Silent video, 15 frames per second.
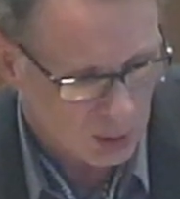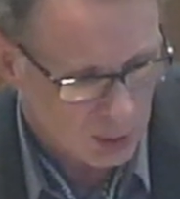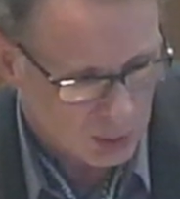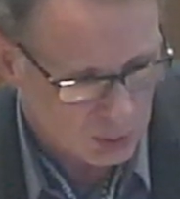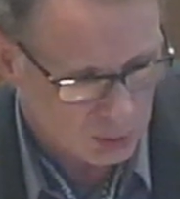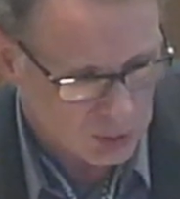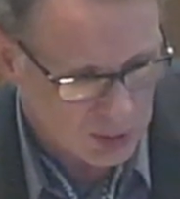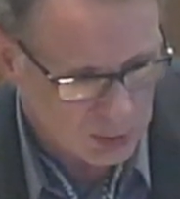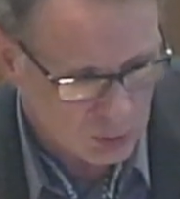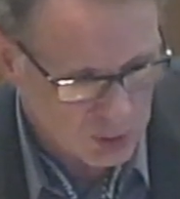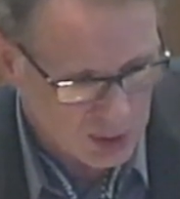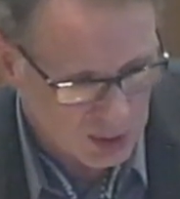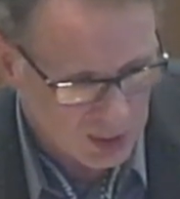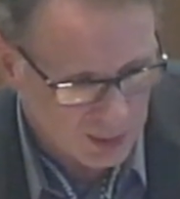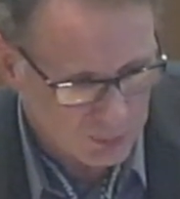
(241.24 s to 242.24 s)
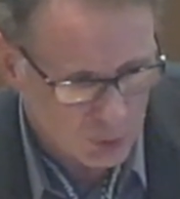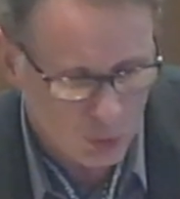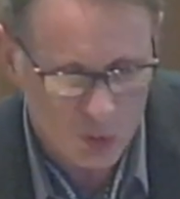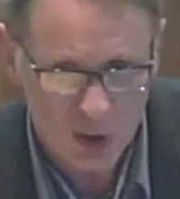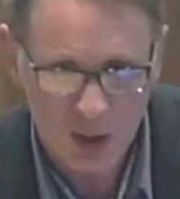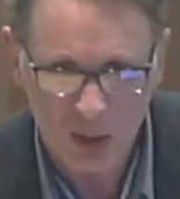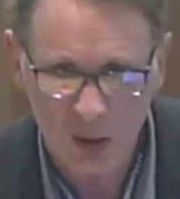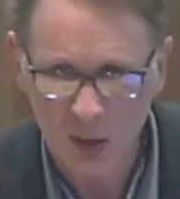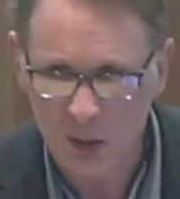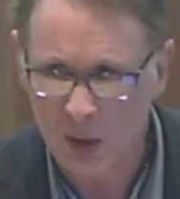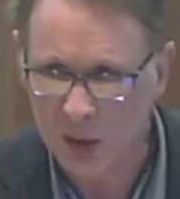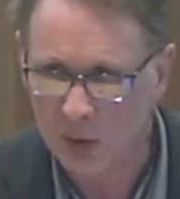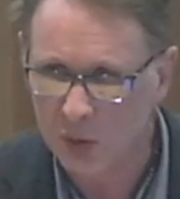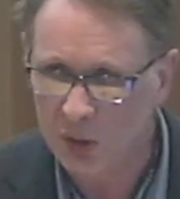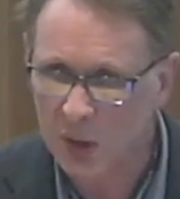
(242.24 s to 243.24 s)
The dataset I'm using,
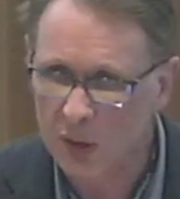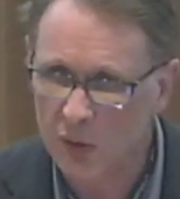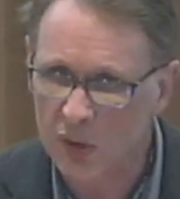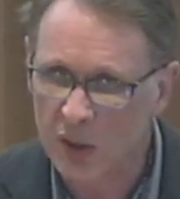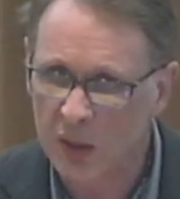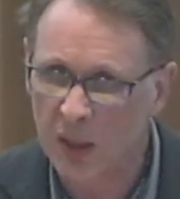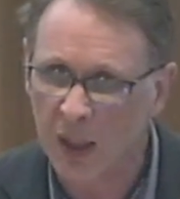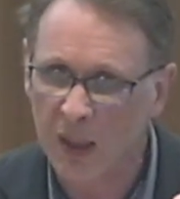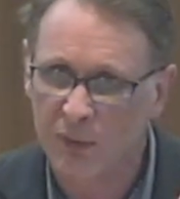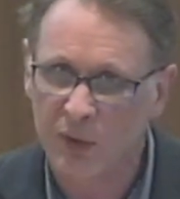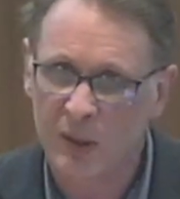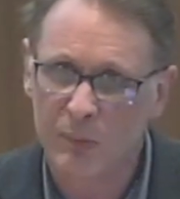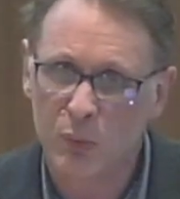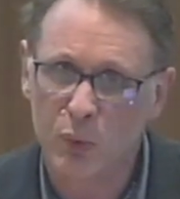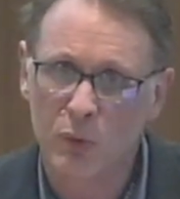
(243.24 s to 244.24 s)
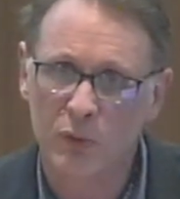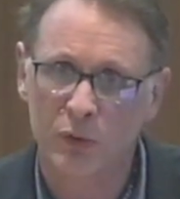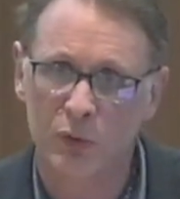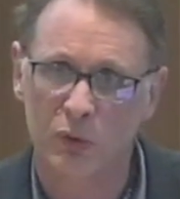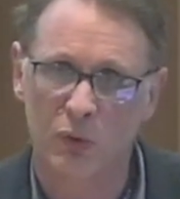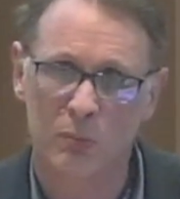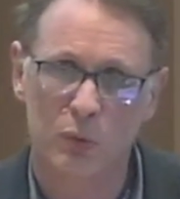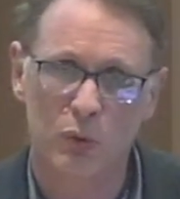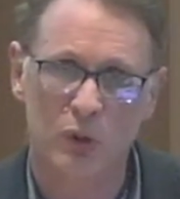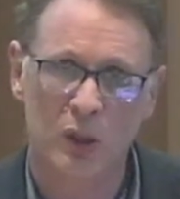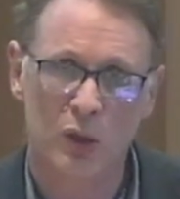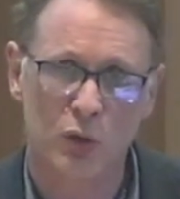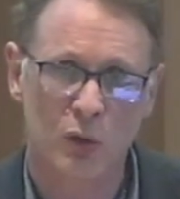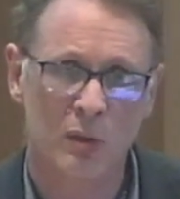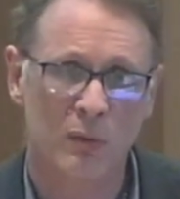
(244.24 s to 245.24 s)
in the dataset I have removed the
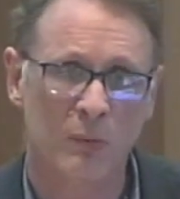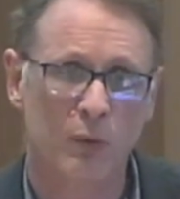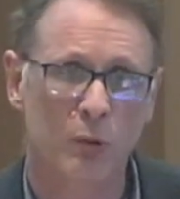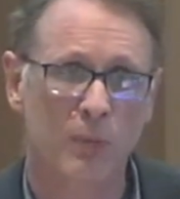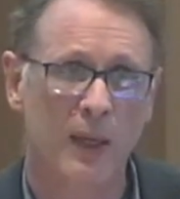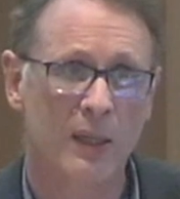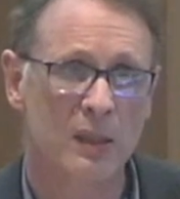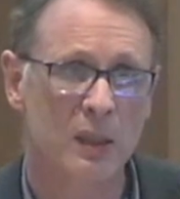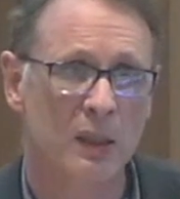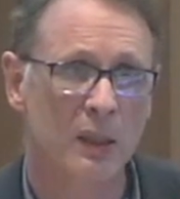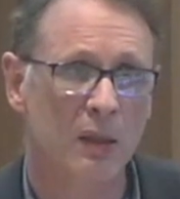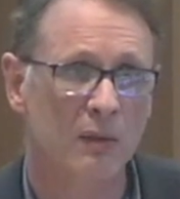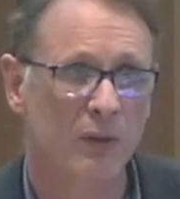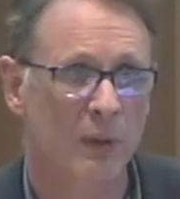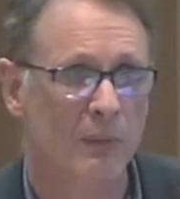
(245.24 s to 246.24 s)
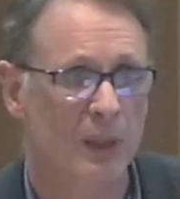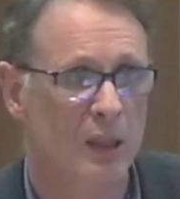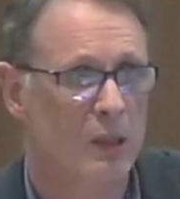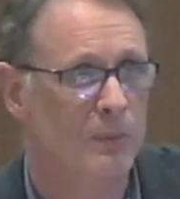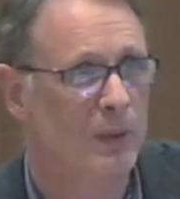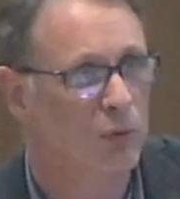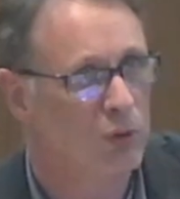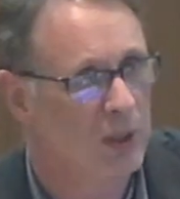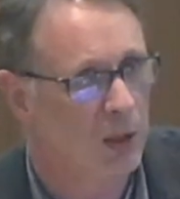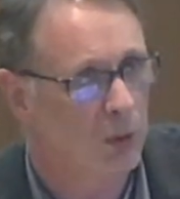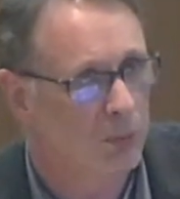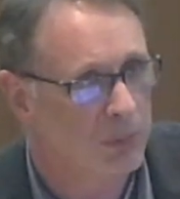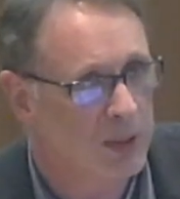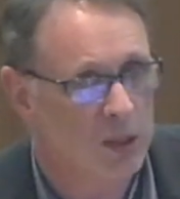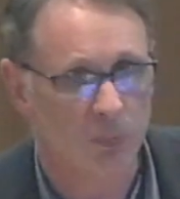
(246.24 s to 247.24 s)
mutations from the Brazilian families because they are a
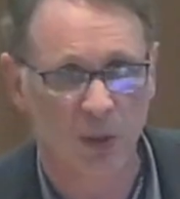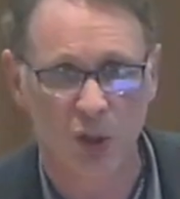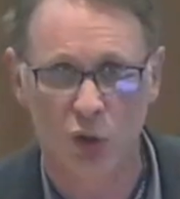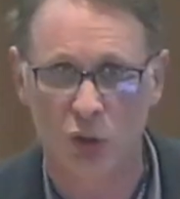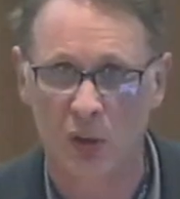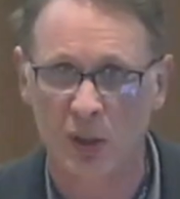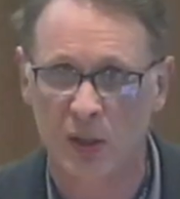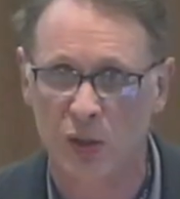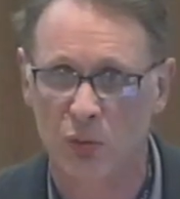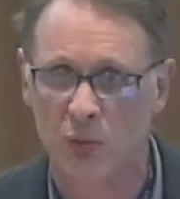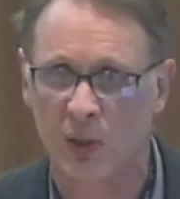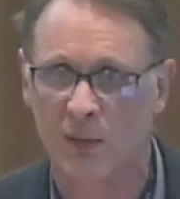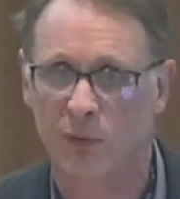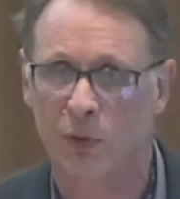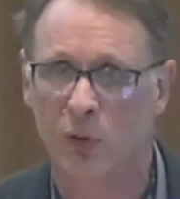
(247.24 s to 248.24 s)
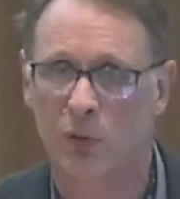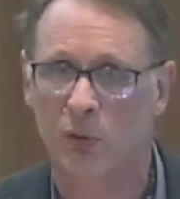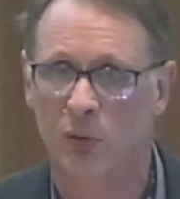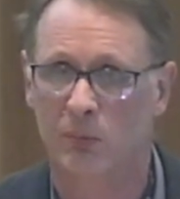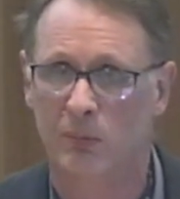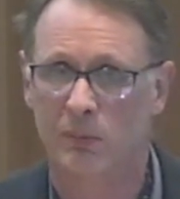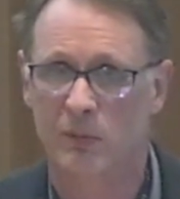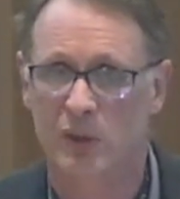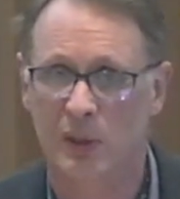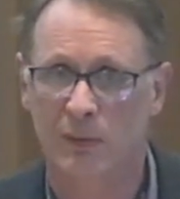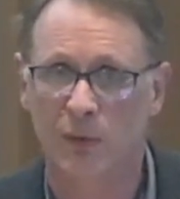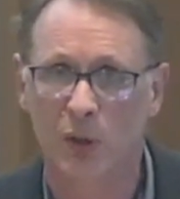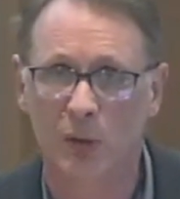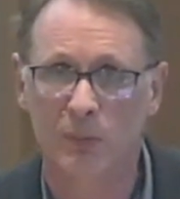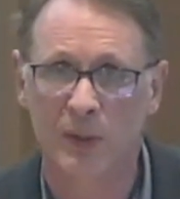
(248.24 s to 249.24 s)
bit special, as you have heard on
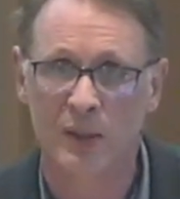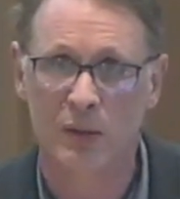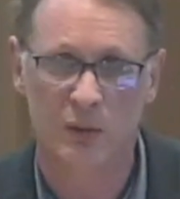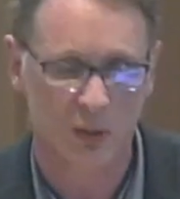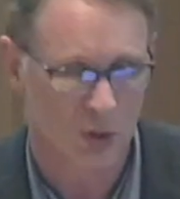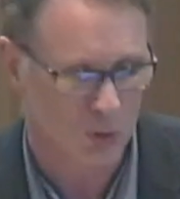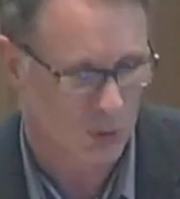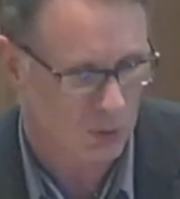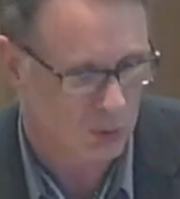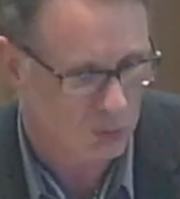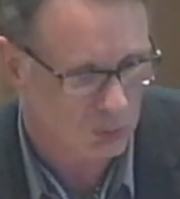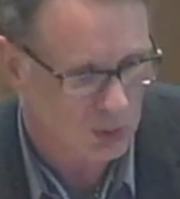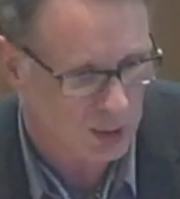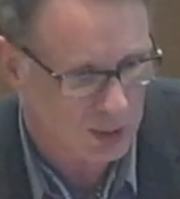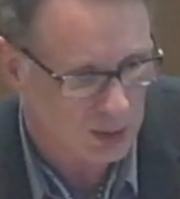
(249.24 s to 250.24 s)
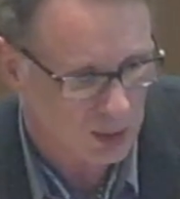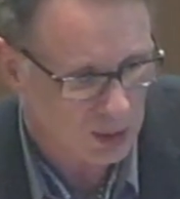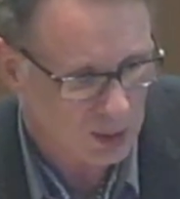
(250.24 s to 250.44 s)
several presentations today.